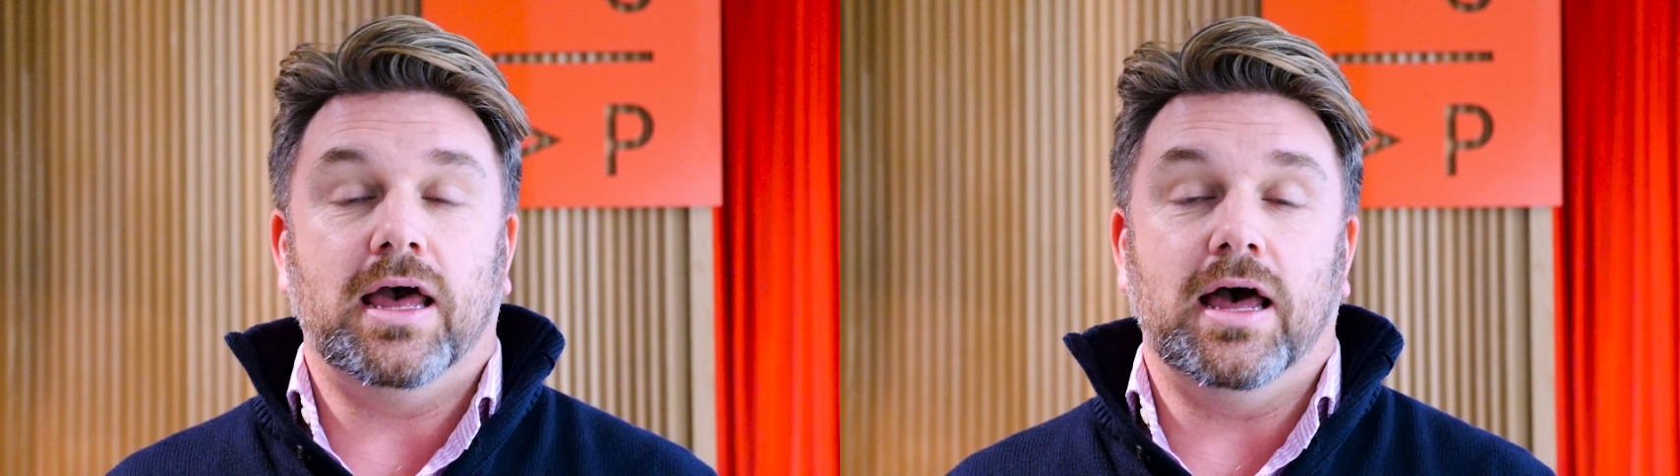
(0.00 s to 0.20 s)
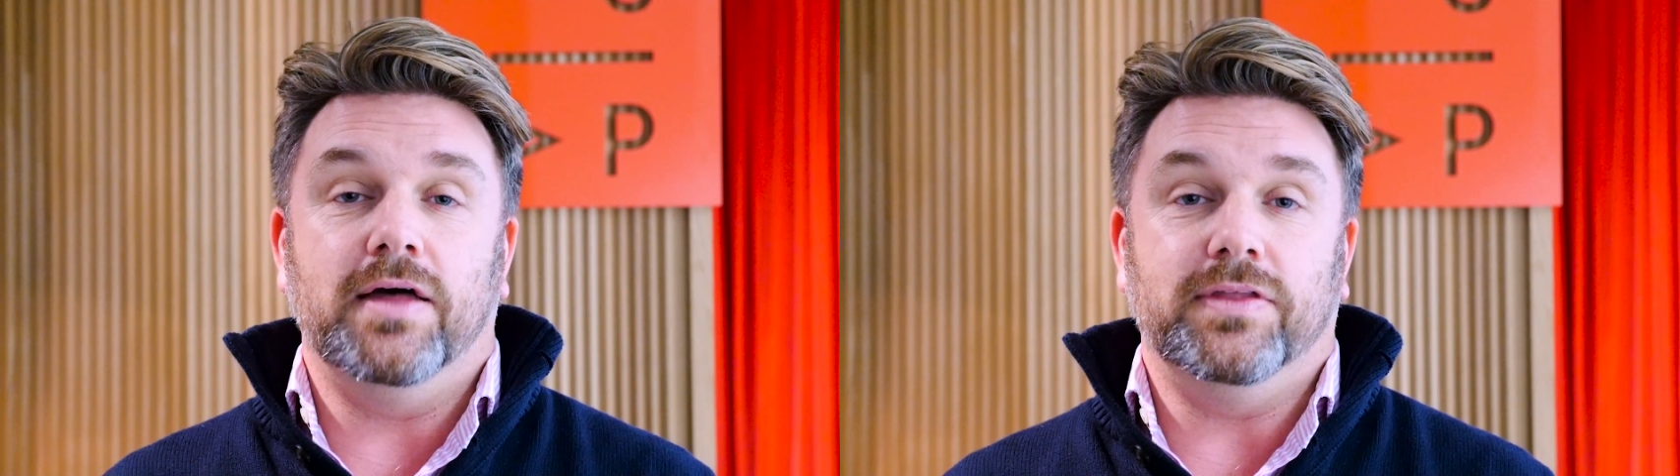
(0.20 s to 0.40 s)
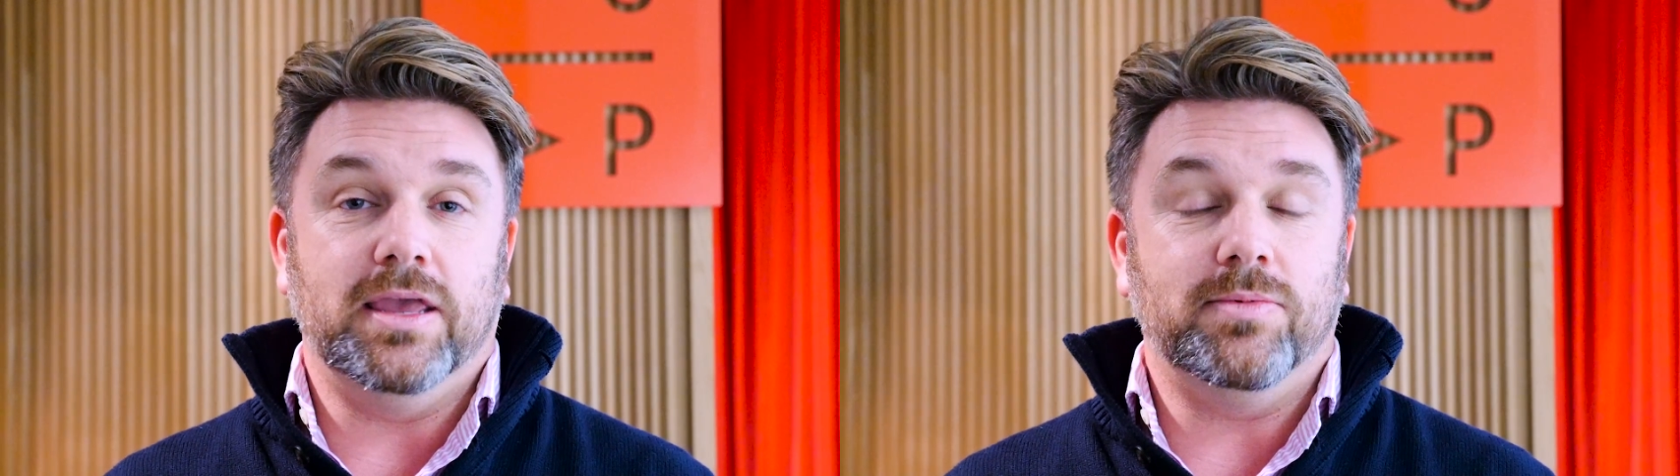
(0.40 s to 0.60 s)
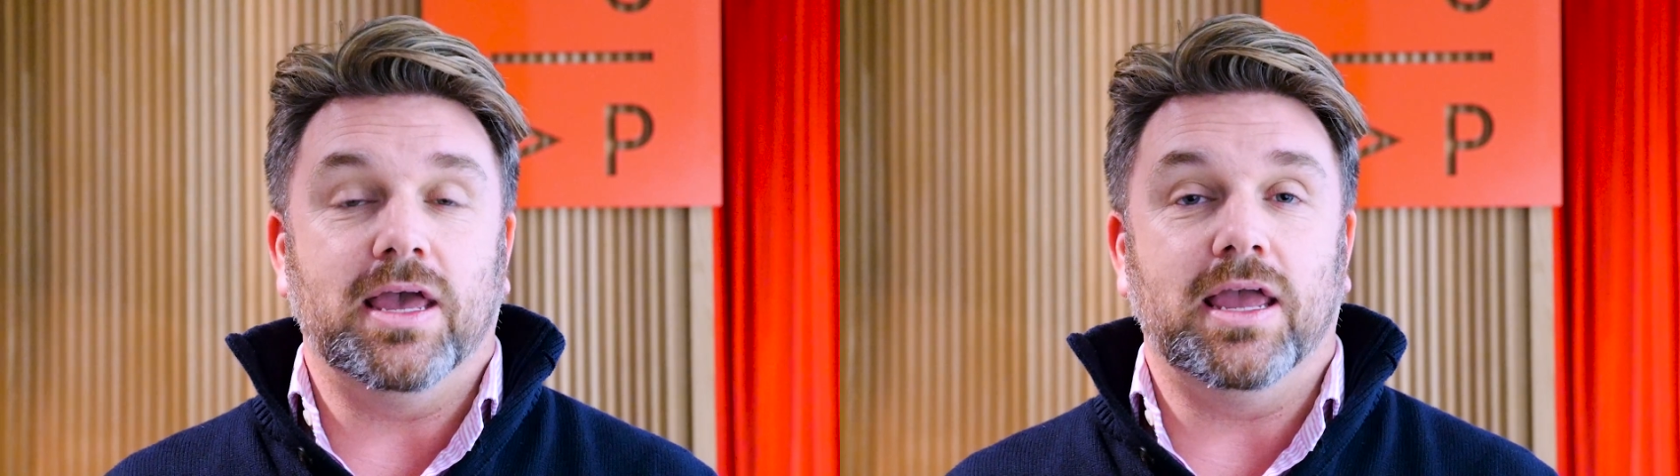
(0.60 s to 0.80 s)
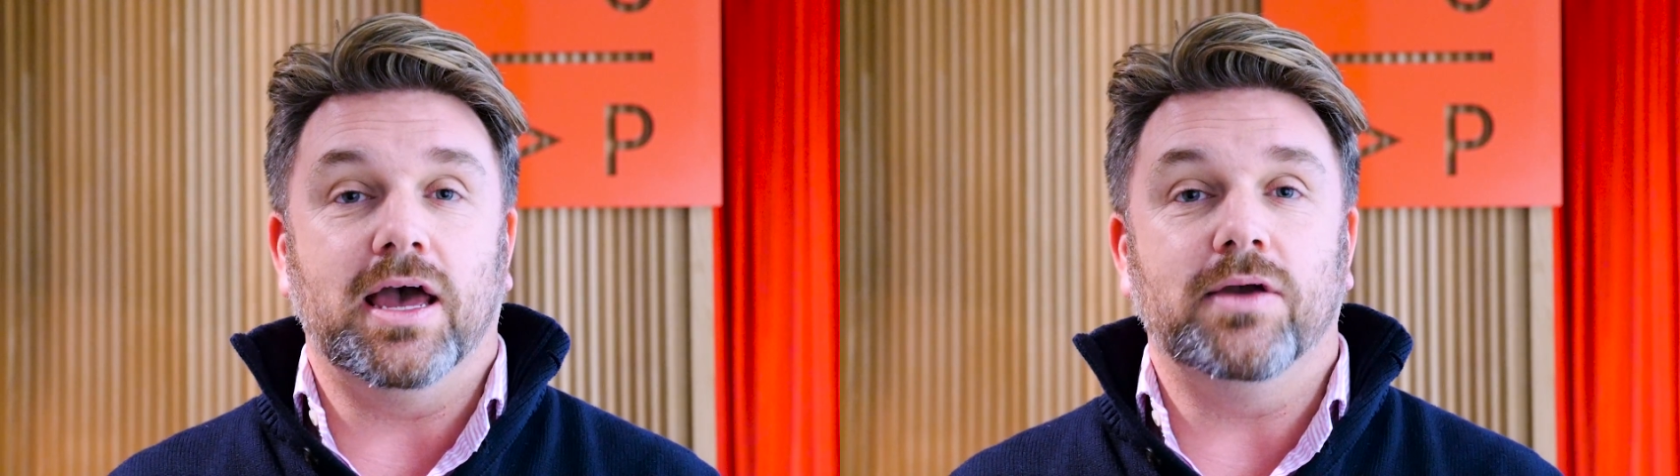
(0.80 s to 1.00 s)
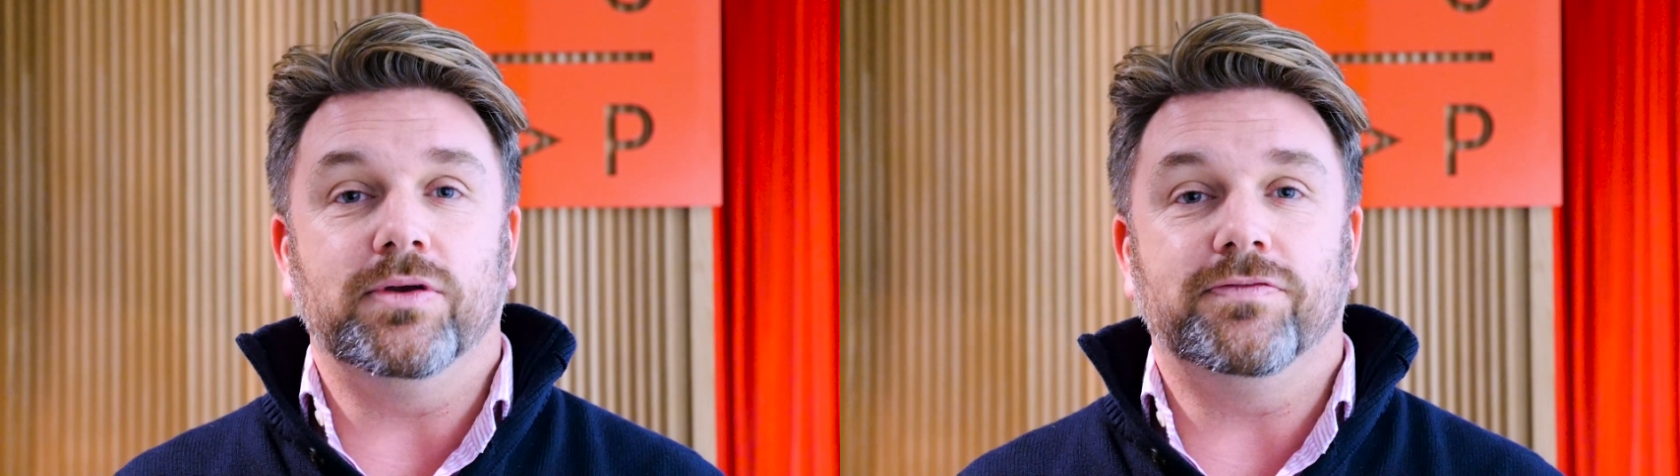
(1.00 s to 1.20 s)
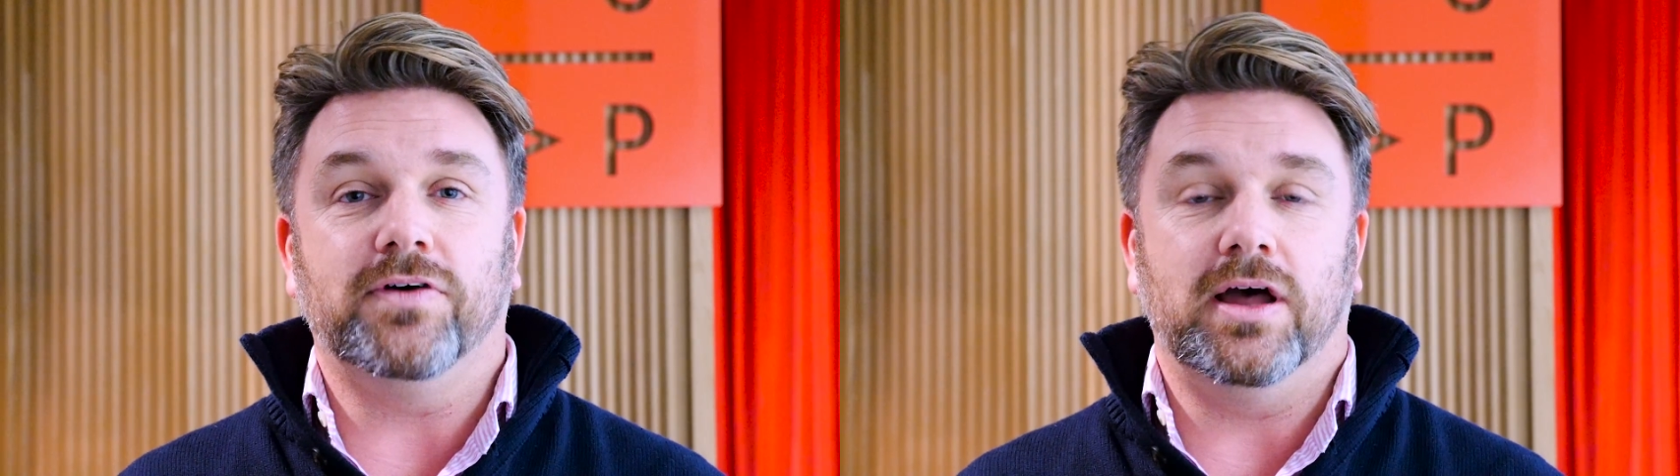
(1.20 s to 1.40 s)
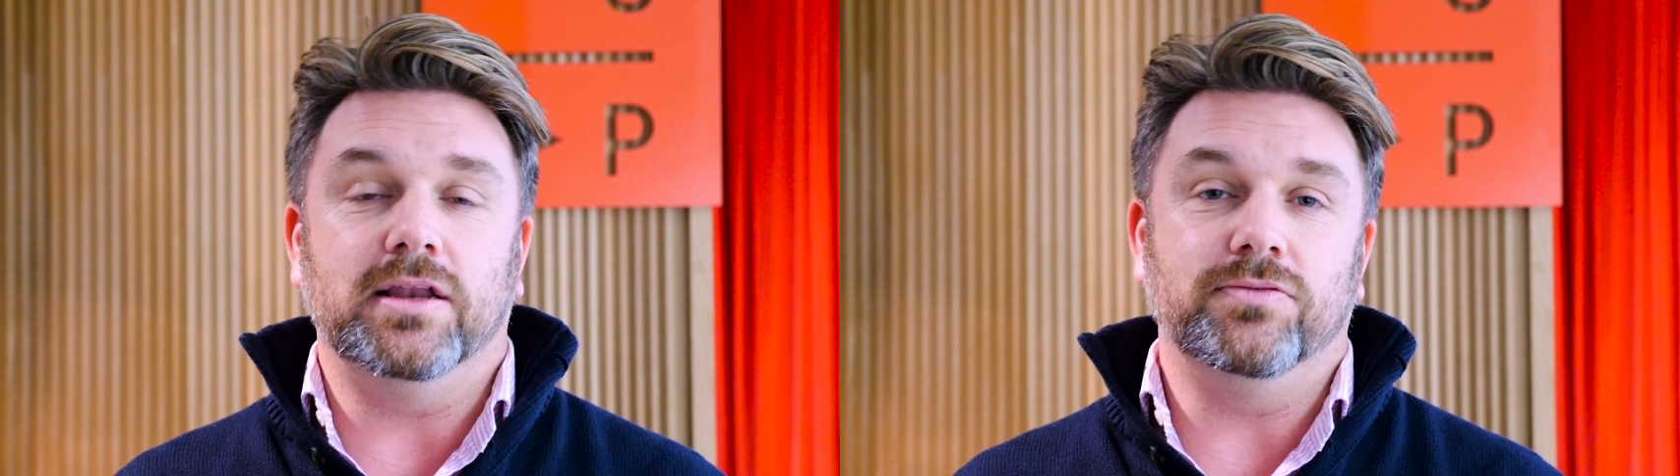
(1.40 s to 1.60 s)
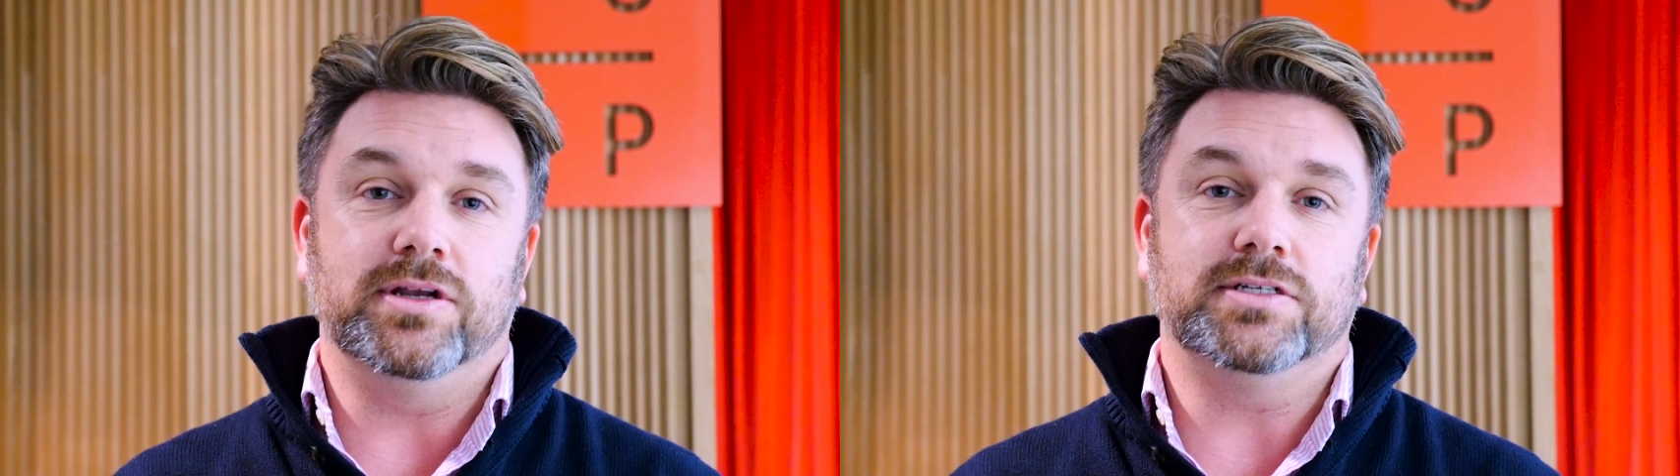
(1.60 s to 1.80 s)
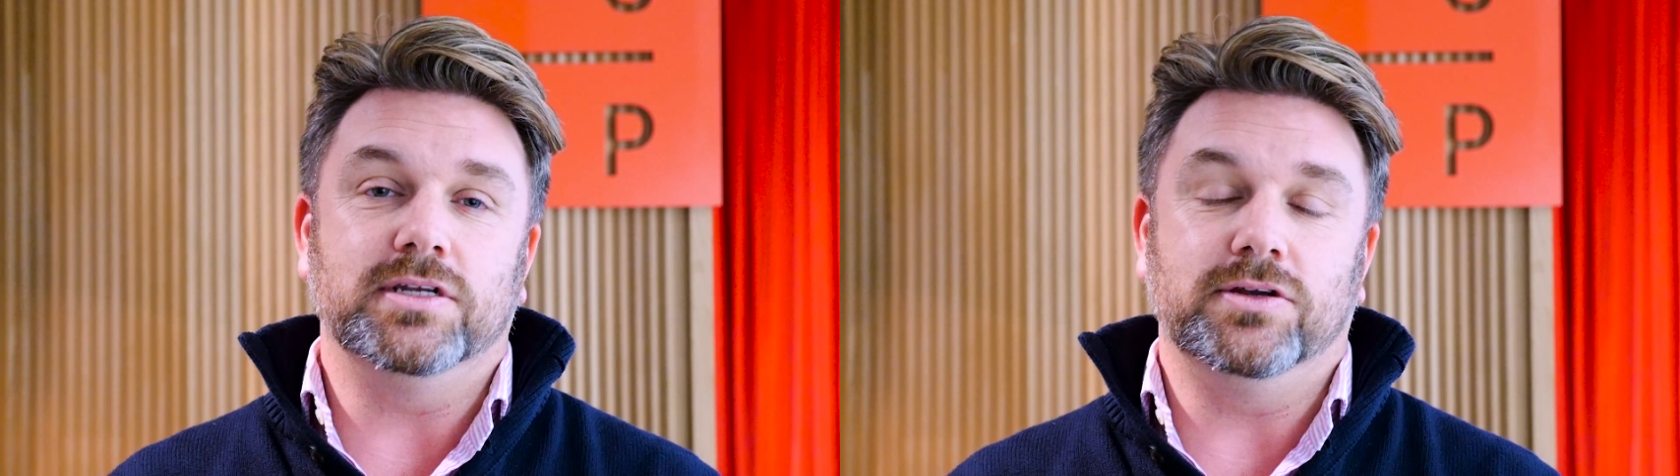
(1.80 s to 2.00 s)
uh, the MEAA, we've finally
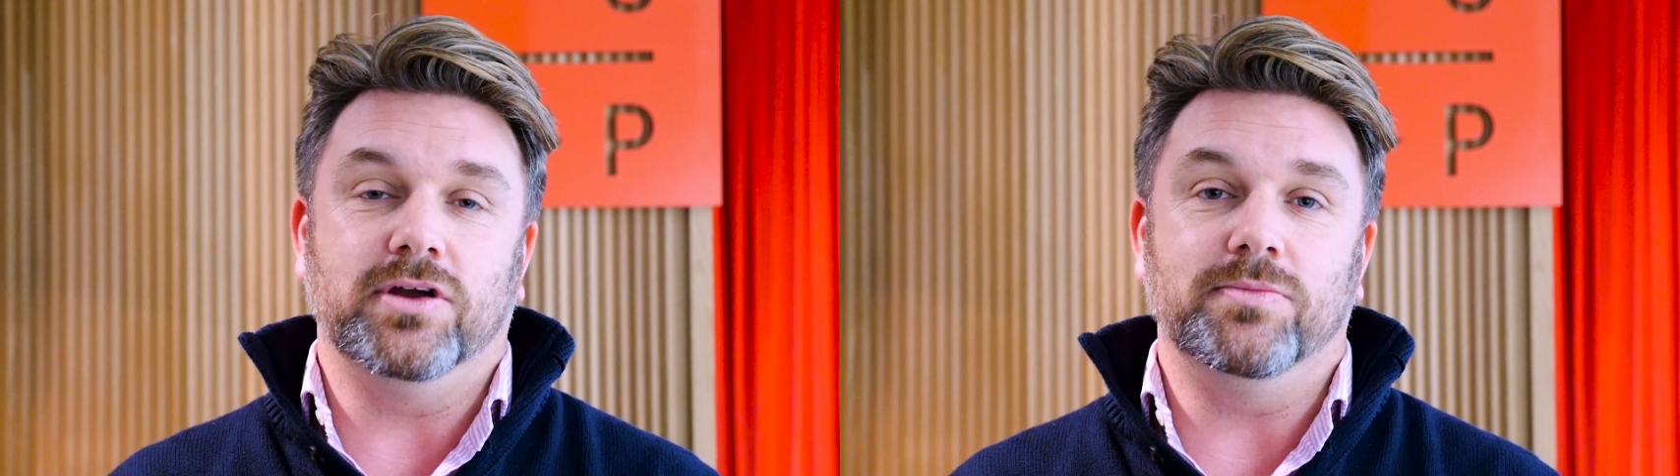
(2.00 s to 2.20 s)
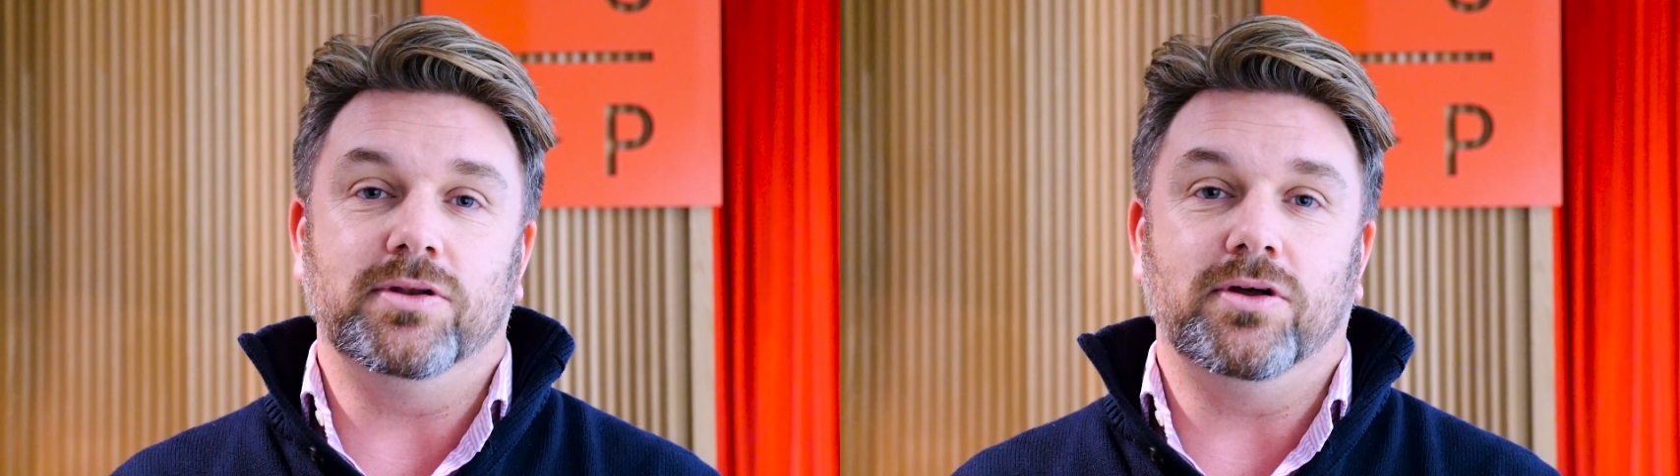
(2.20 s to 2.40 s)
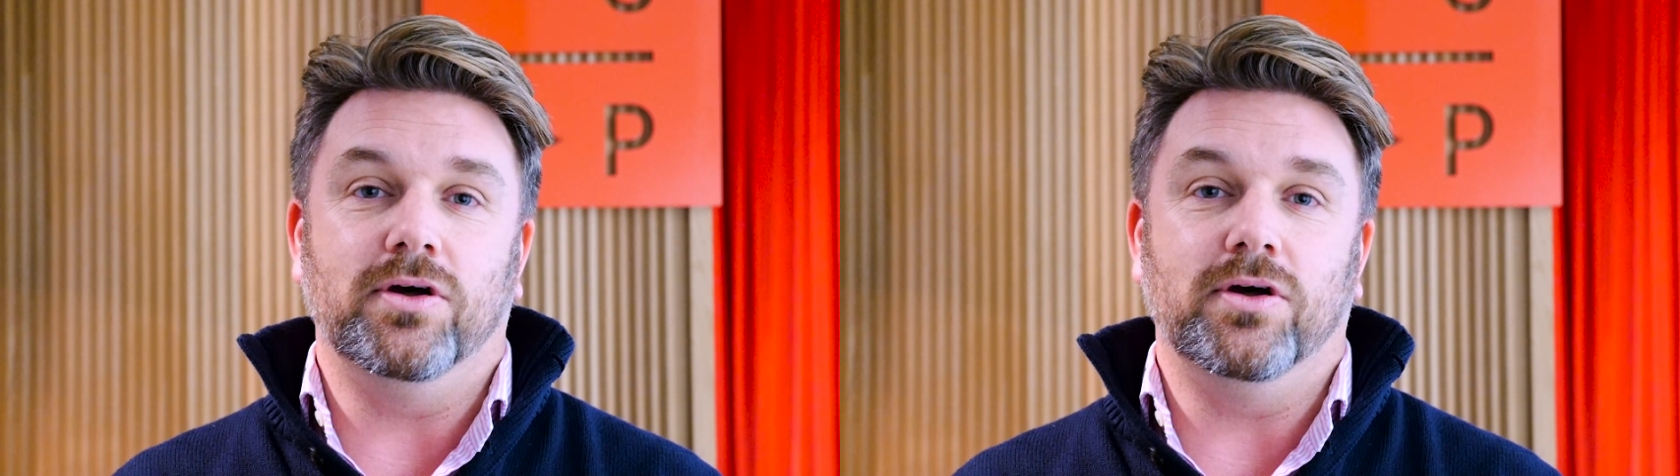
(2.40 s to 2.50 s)
reached an agreement